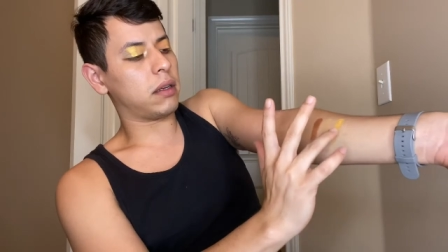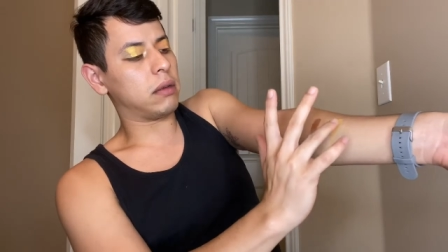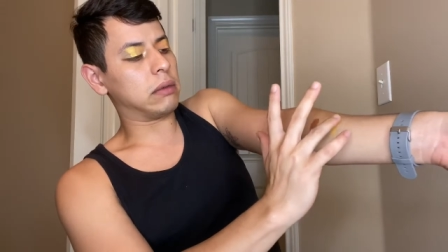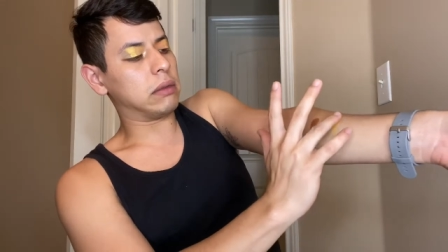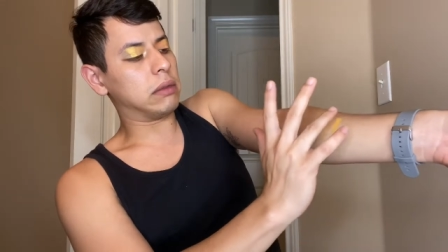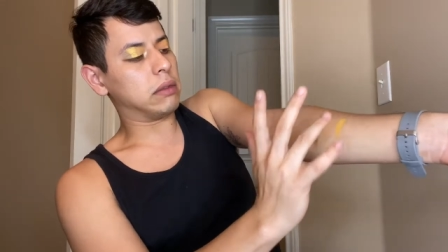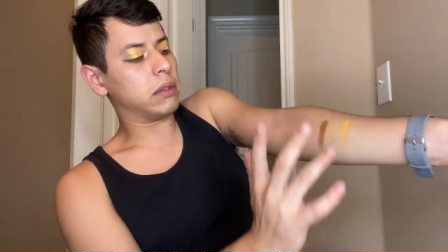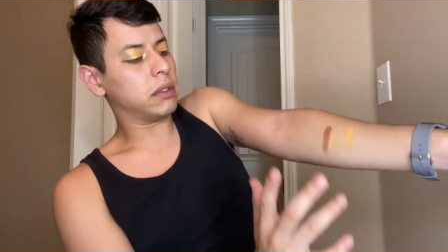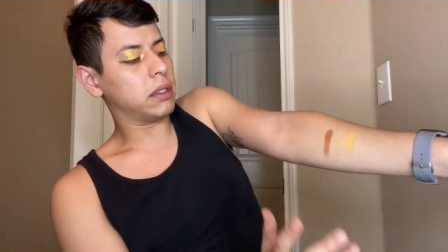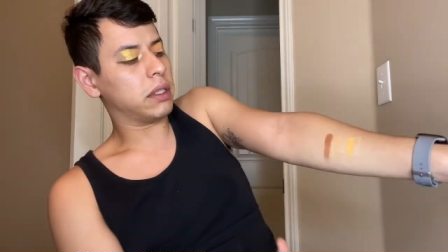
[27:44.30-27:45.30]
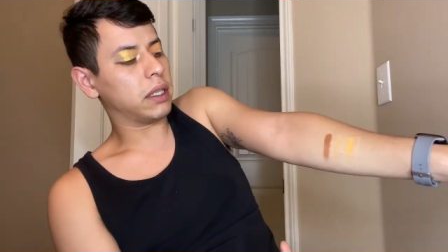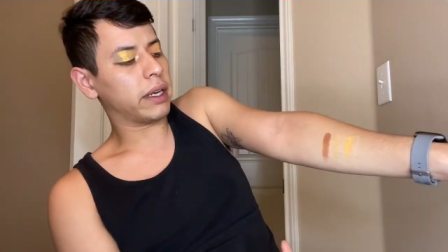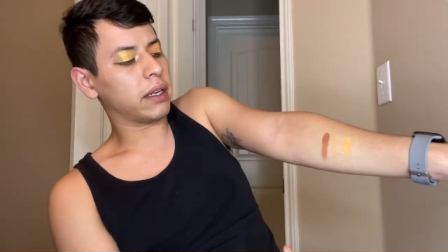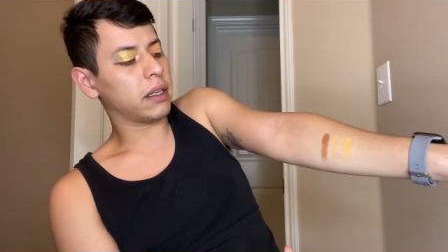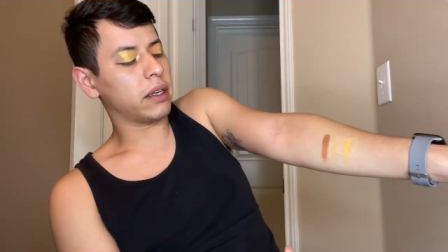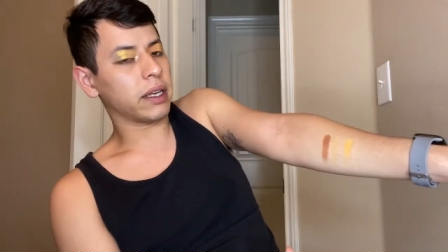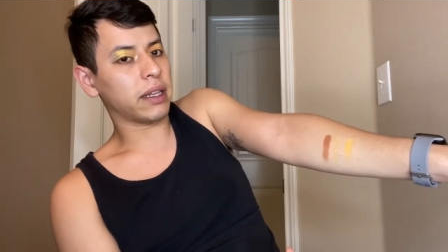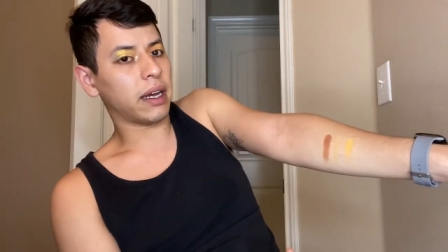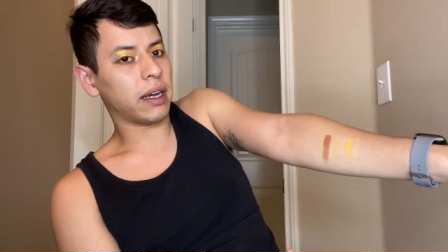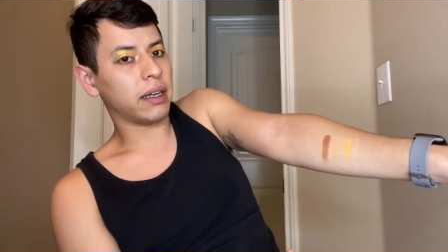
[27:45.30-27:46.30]
Ooh, like look at
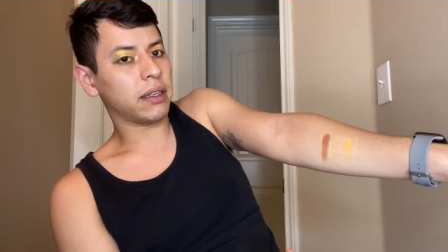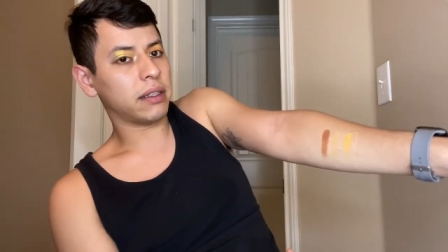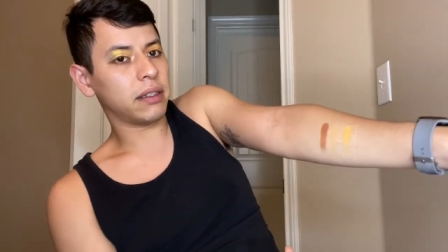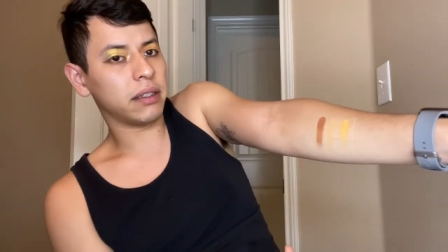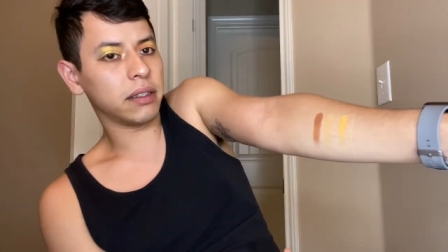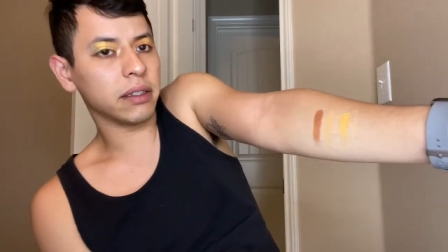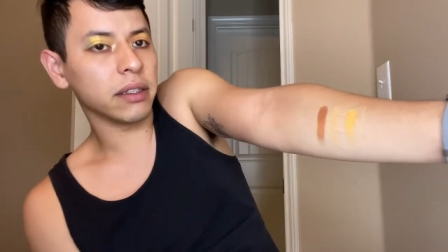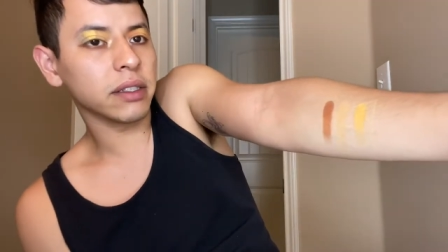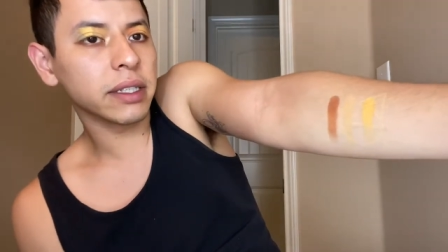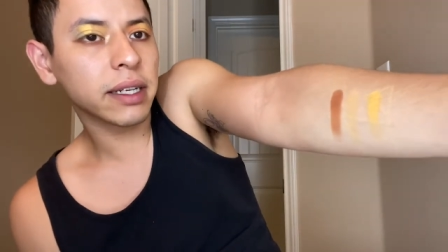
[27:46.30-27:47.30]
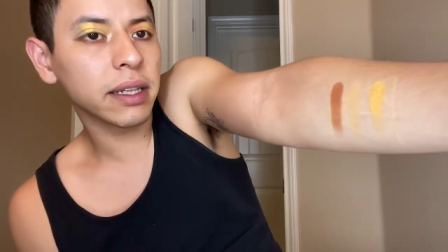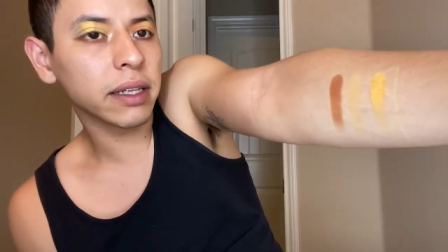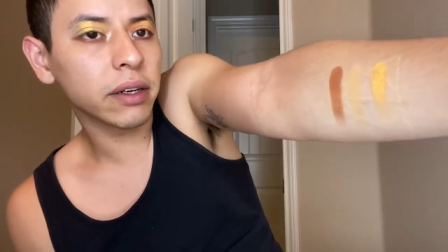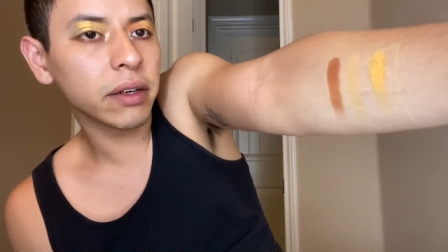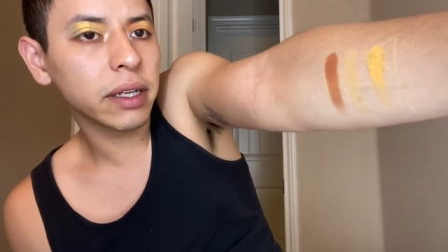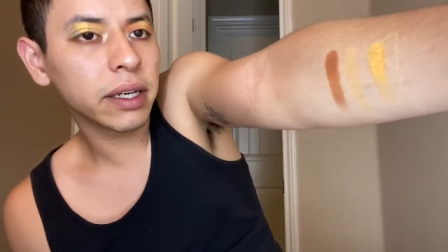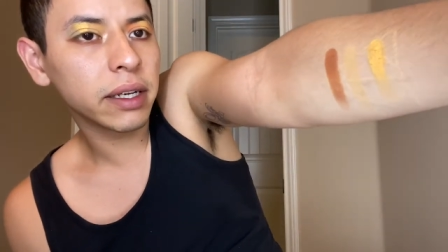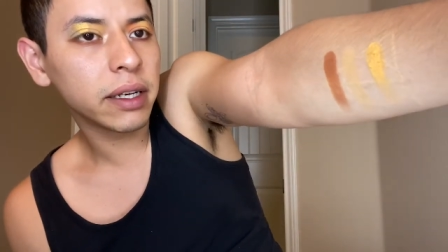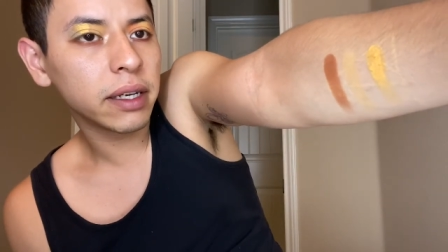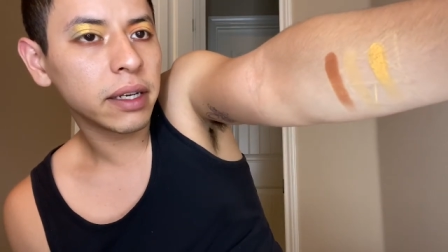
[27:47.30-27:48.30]
that. There's like literally
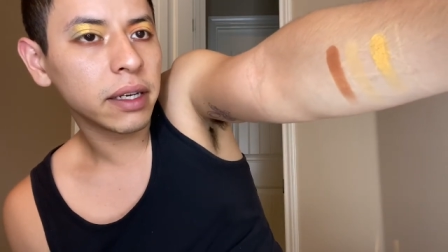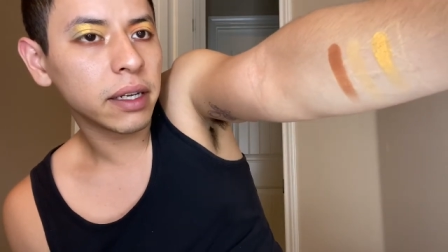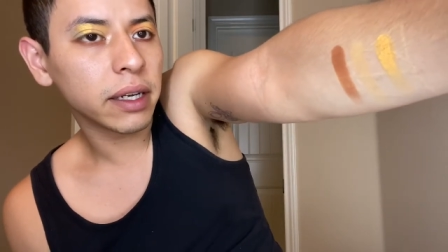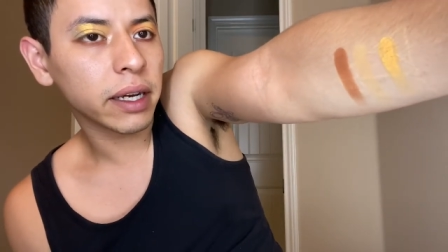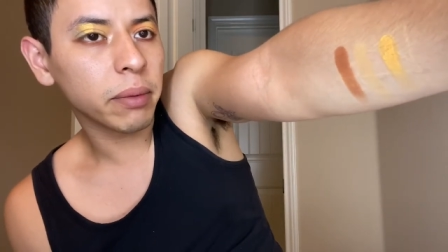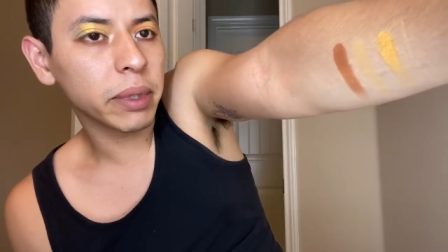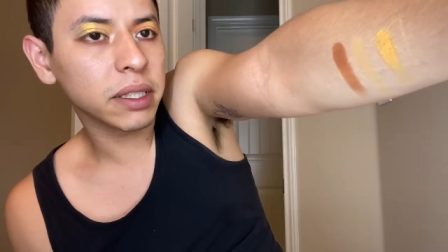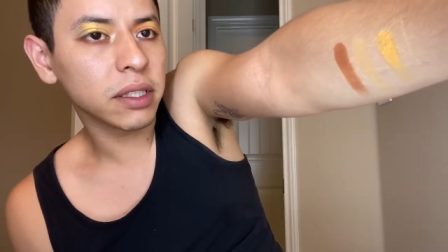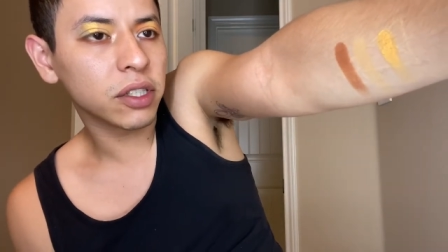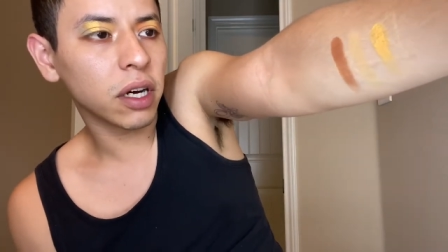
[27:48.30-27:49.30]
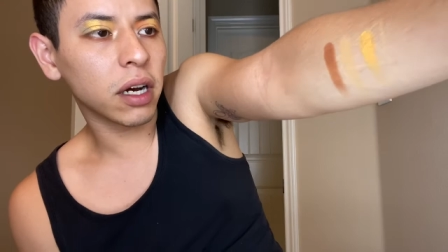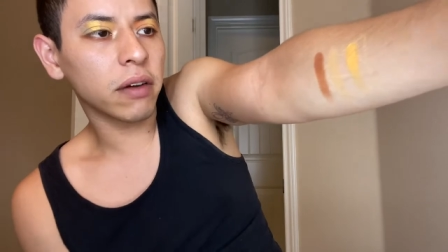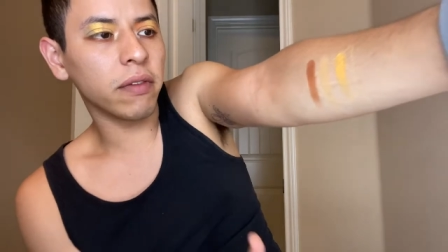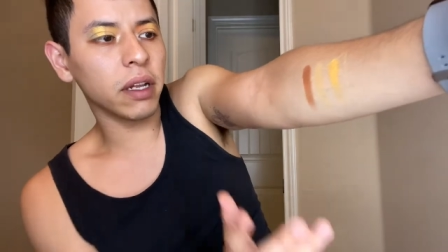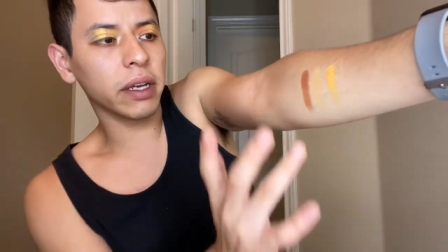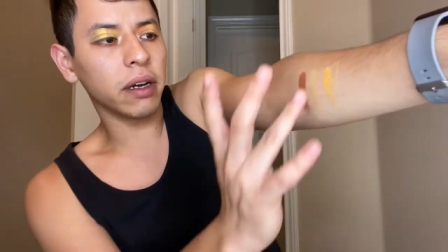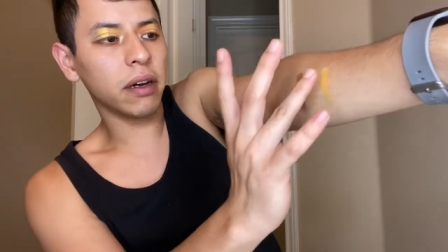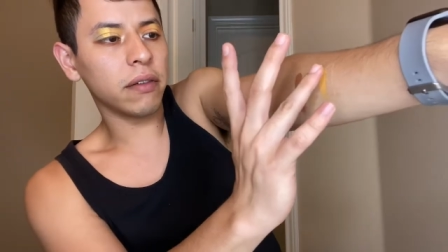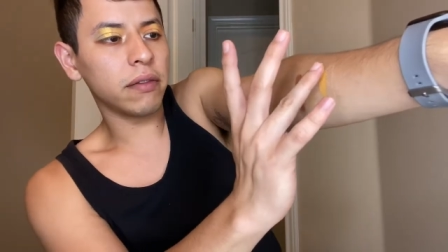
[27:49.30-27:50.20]
like a piece of chalk falling off.